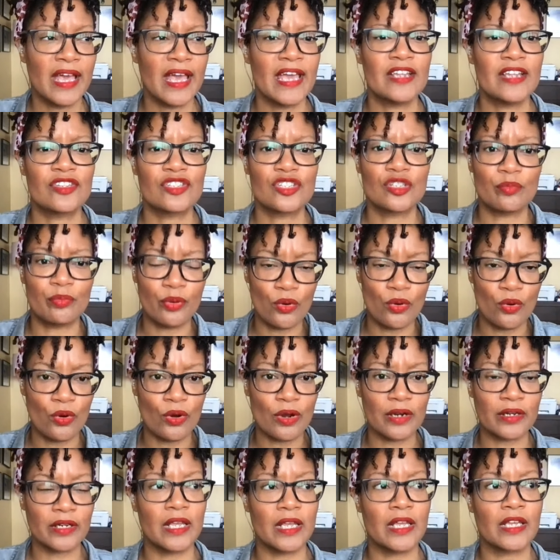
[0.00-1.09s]
and
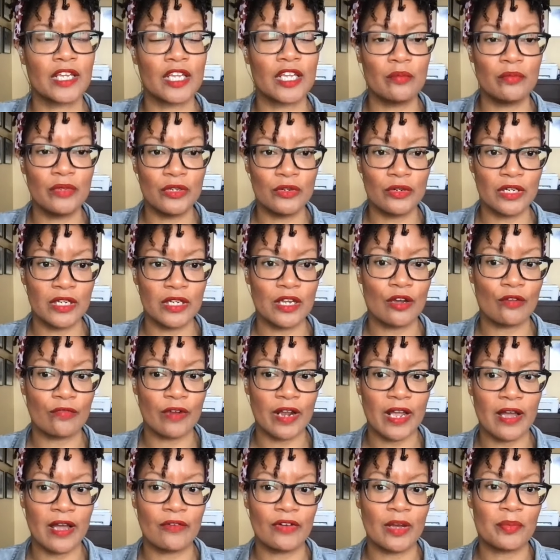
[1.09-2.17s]
support and community
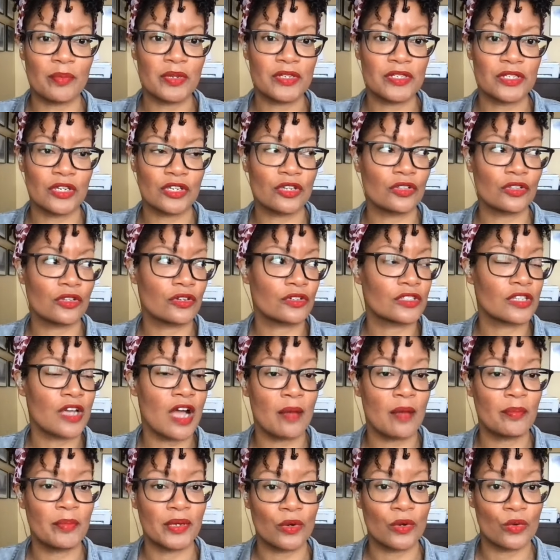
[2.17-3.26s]
around a particular
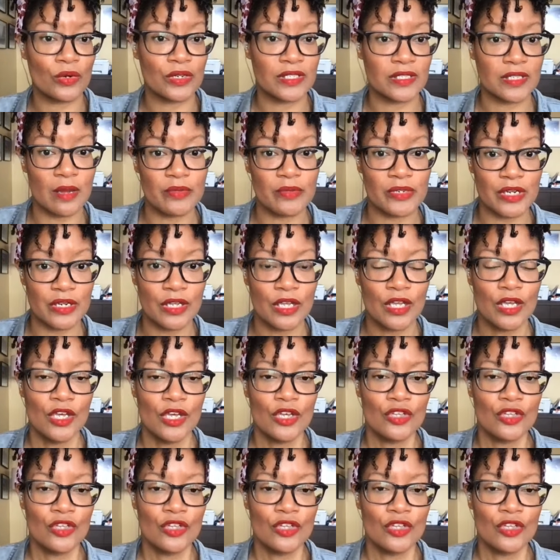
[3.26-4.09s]
topic or subject.